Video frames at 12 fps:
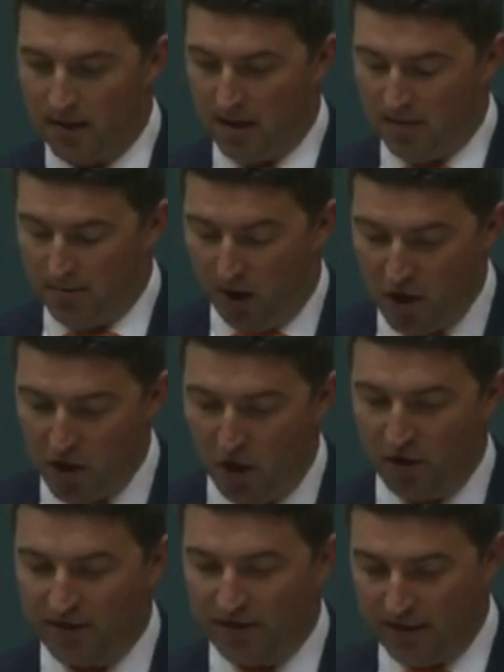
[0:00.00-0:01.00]
By
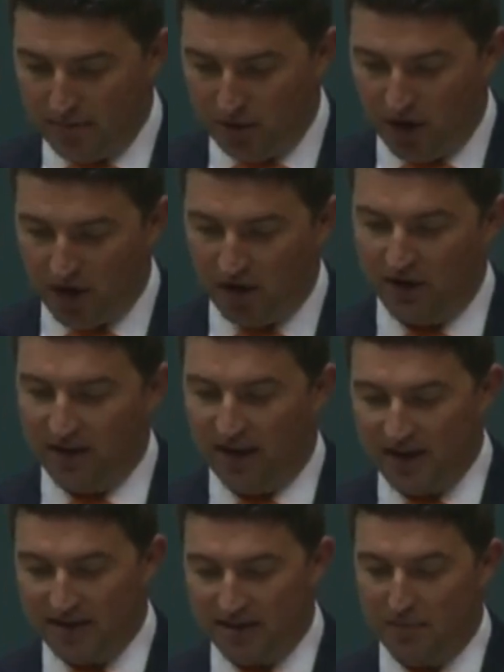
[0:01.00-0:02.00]
not
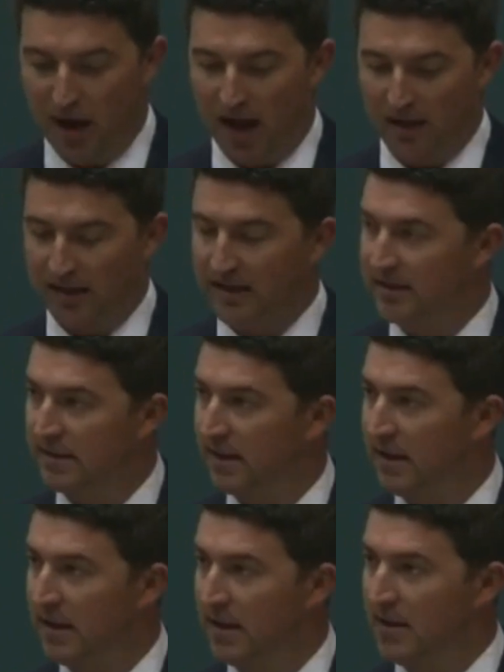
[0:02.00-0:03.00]
prioritising pallies,
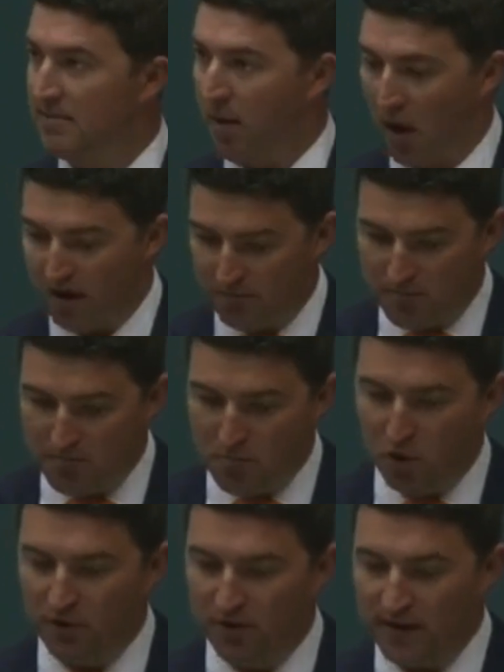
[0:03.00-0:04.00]
by
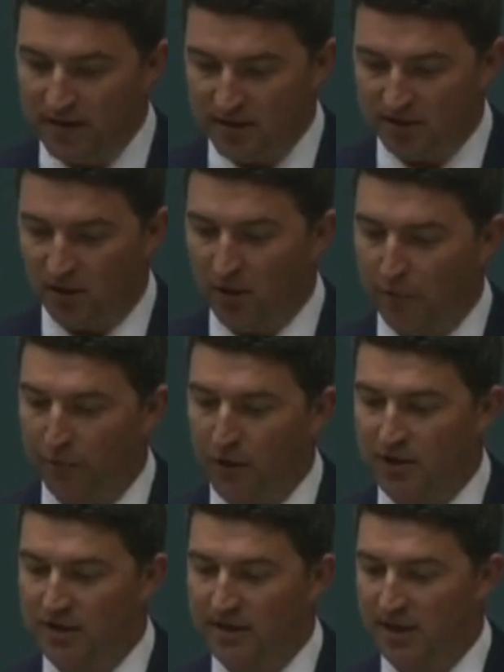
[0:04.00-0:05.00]
removing the Stronger
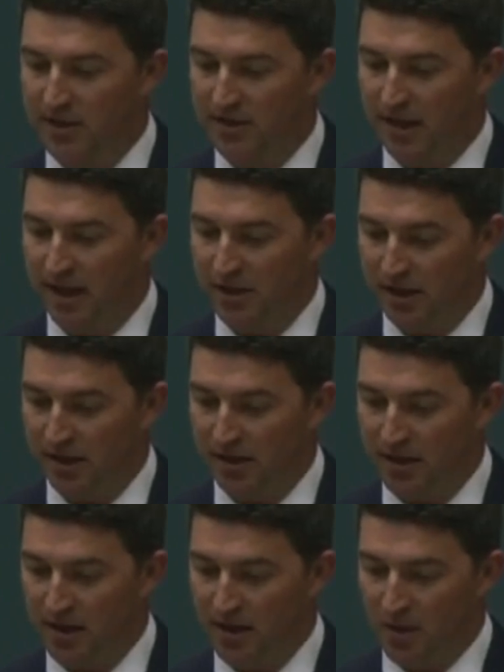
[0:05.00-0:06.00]
Futures legislation,
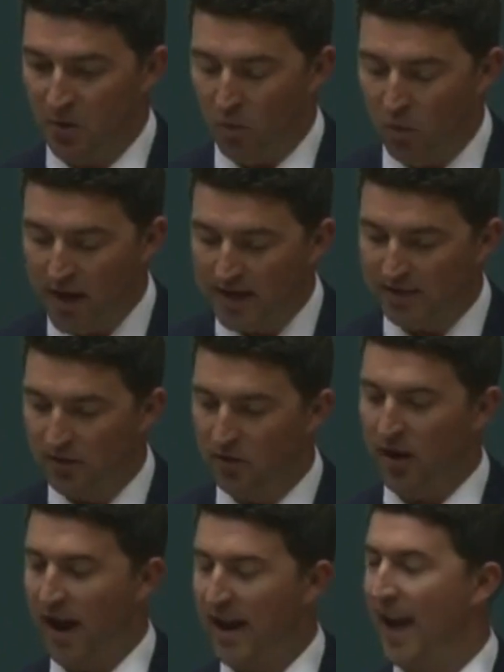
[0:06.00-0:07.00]
we
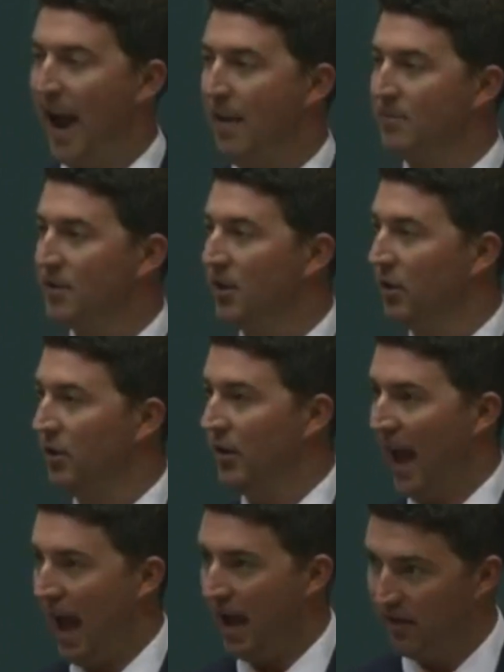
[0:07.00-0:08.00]
saw an absolute
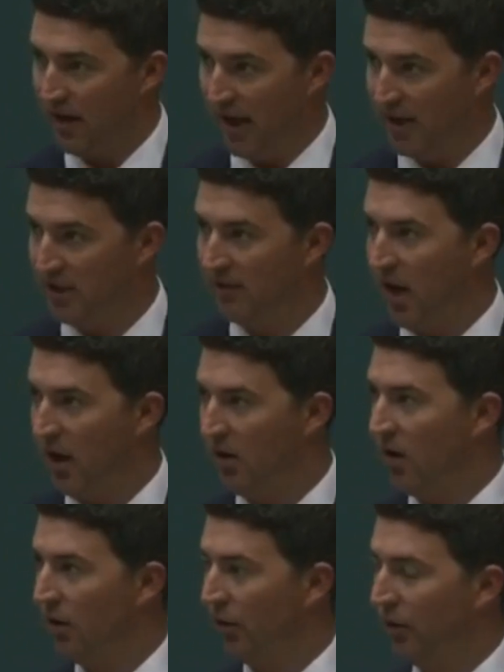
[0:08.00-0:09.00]
avalanche of
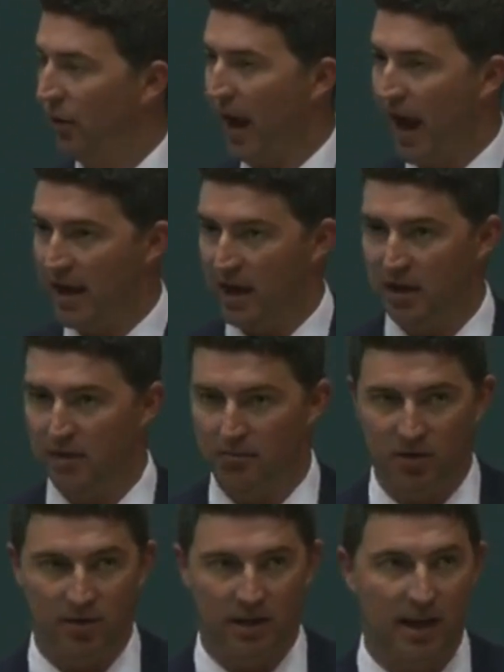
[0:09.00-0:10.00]
alcohol throughout our
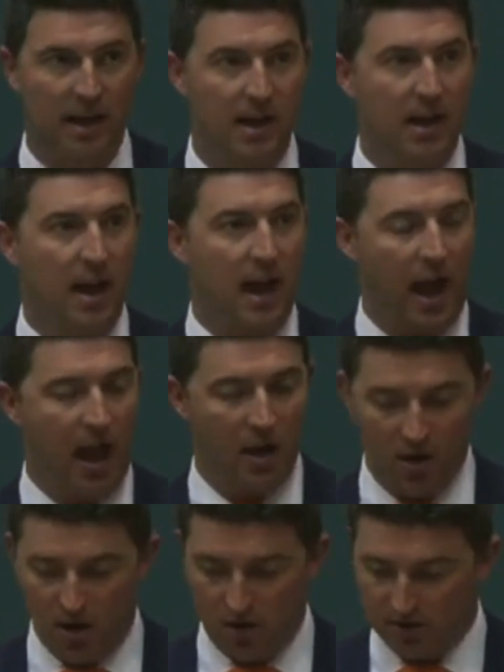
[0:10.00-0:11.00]
community.
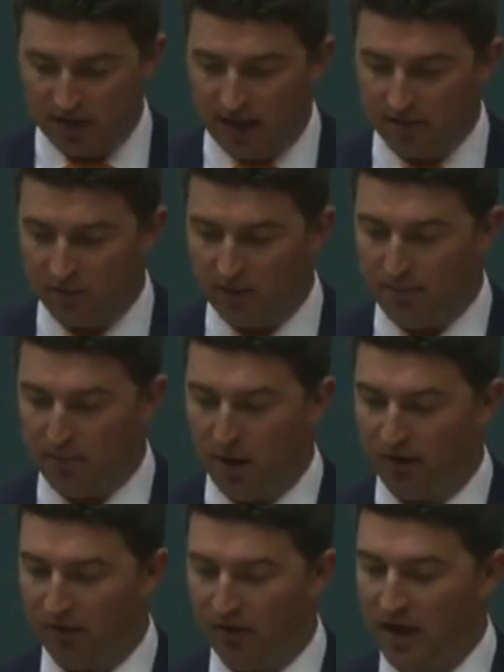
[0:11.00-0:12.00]
Alcohol sales went up by
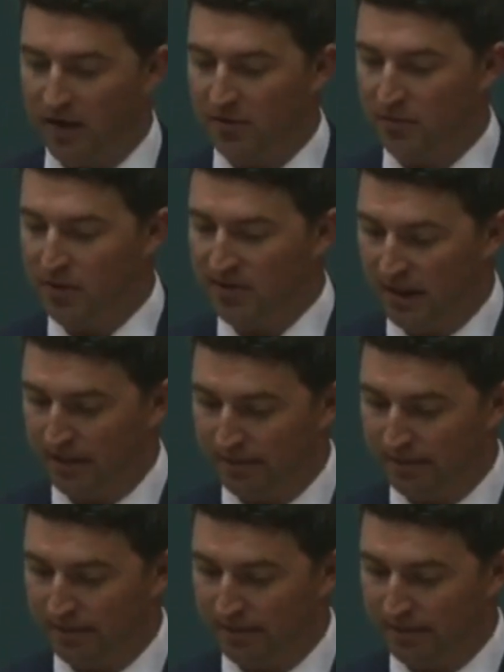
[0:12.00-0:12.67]
300%.